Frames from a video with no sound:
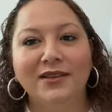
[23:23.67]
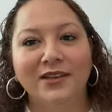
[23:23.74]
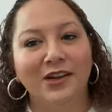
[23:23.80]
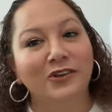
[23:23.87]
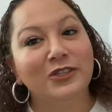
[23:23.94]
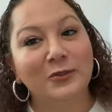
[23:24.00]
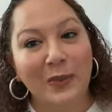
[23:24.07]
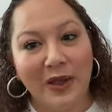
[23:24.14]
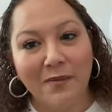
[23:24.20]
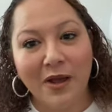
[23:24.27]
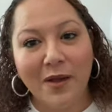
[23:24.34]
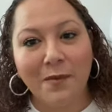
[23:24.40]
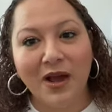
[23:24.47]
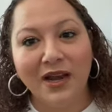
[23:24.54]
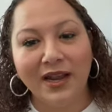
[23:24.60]
spend my
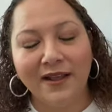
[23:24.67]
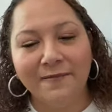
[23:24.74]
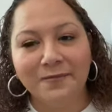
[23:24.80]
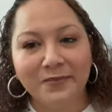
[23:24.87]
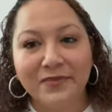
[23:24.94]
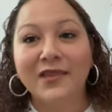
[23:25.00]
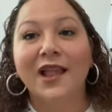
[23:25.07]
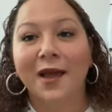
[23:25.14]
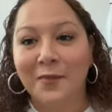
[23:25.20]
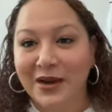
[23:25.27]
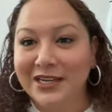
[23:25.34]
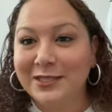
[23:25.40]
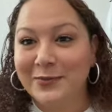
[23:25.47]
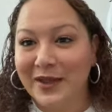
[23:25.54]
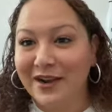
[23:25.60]
money, I'm gonna
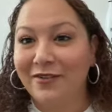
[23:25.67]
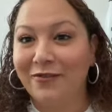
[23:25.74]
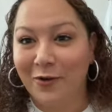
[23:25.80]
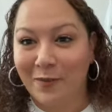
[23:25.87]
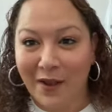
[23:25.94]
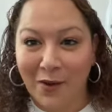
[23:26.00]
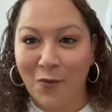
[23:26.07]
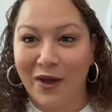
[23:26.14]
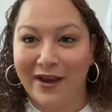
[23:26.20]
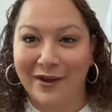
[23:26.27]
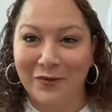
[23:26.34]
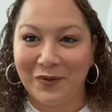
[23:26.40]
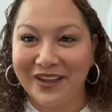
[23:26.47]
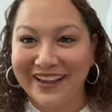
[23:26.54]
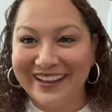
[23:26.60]
spend it for my wedding
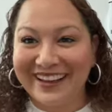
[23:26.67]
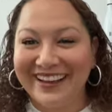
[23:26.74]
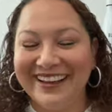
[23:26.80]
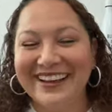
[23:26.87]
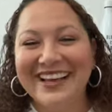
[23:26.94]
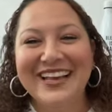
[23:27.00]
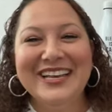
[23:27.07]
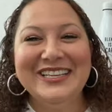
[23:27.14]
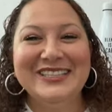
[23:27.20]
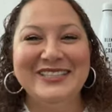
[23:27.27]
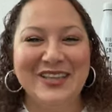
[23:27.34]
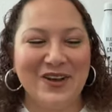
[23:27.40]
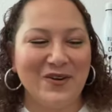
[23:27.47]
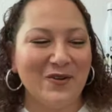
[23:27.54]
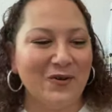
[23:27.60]
week.
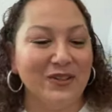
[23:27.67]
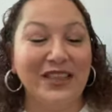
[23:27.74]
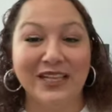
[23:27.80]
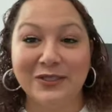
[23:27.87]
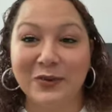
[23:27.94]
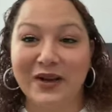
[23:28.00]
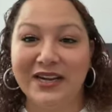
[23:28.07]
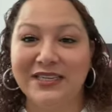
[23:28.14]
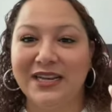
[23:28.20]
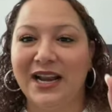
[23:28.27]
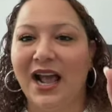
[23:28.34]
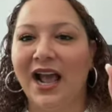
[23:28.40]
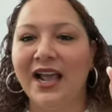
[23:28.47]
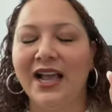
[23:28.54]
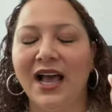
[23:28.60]
So that's what I did.
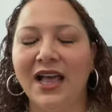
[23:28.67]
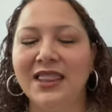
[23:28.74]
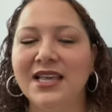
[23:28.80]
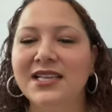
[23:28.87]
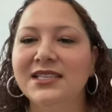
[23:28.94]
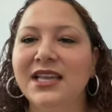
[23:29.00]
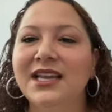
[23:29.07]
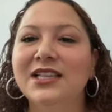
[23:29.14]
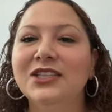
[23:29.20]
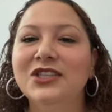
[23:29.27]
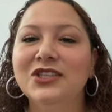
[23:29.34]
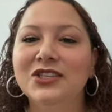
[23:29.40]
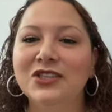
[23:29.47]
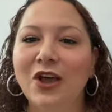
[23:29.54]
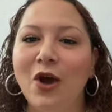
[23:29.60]
I got this and it's
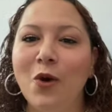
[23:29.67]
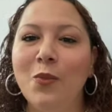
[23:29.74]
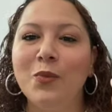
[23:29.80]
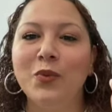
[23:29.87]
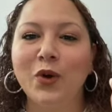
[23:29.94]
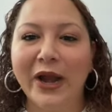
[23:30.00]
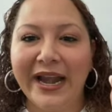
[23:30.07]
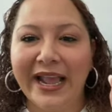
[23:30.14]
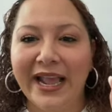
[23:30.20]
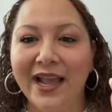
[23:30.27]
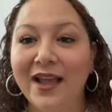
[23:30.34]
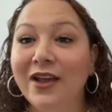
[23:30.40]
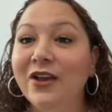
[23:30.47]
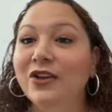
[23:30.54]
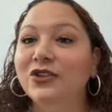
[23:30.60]
so pretty.
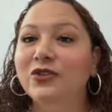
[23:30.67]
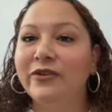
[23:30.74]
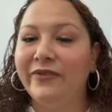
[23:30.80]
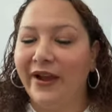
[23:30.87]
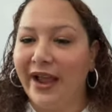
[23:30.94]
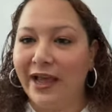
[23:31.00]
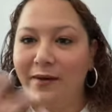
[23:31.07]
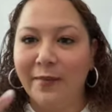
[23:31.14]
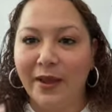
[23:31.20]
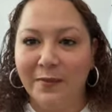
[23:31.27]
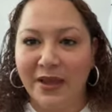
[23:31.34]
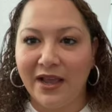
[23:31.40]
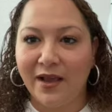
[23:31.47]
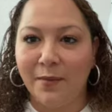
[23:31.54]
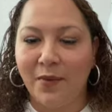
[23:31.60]
So if I had my
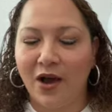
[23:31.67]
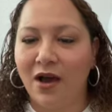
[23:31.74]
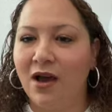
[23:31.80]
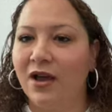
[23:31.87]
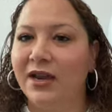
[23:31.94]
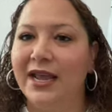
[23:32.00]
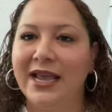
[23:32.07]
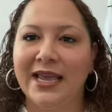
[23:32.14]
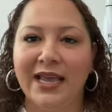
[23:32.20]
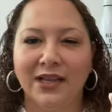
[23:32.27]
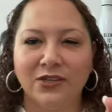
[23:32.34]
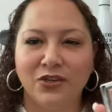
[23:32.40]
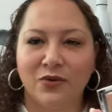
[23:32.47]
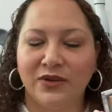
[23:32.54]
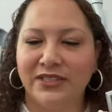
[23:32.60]
makeup on, again,
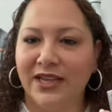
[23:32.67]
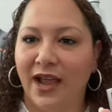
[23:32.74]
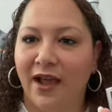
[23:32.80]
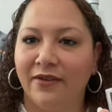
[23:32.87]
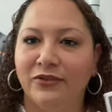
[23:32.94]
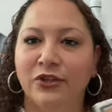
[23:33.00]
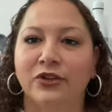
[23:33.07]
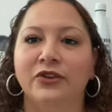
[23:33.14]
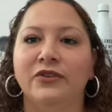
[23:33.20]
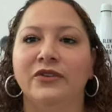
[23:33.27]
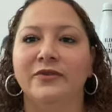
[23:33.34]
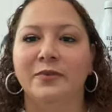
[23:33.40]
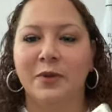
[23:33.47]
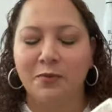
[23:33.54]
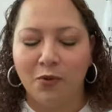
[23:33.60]
towards the afternoon, if
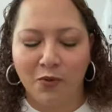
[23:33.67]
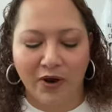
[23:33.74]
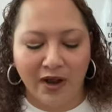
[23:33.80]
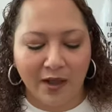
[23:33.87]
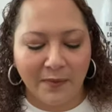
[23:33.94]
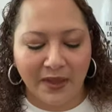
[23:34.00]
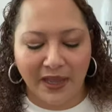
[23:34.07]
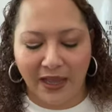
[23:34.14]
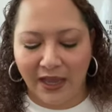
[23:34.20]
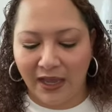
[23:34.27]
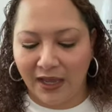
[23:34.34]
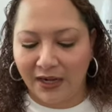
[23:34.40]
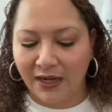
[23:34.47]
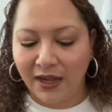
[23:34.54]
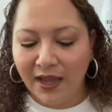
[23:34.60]
people were coming
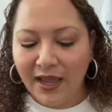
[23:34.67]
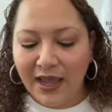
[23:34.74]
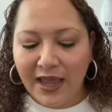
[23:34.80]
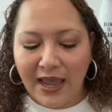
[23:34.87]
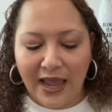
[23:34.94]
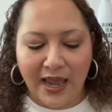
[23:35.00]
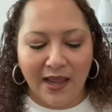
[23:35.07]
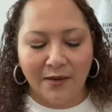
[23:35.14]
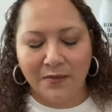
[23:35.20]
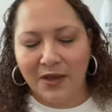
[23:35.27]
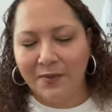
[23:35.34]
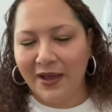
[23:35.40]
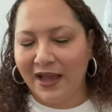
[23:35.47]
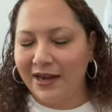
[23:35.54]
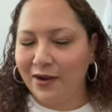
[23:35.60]
in and
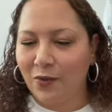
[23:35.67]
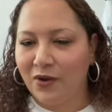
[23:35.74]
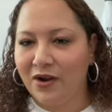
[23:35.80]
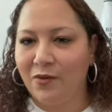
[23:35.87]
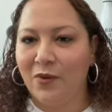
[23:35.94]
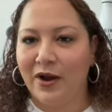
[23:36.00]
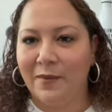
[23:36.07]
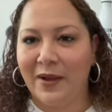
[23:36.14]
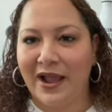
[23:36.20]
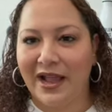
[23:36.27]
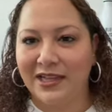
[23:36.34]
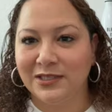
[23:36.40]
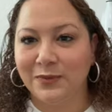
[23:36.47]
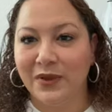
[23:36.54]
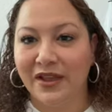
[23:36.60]
maybe I didn't want to wear my
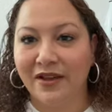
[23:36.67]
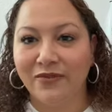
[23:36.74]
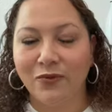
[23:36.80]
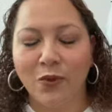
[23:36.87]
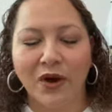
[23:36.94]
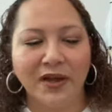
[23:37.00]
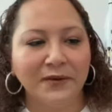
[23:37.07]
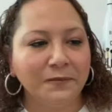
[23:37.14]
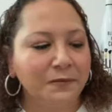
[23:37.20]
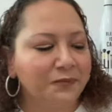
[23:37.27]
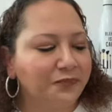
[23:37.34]
SPF one,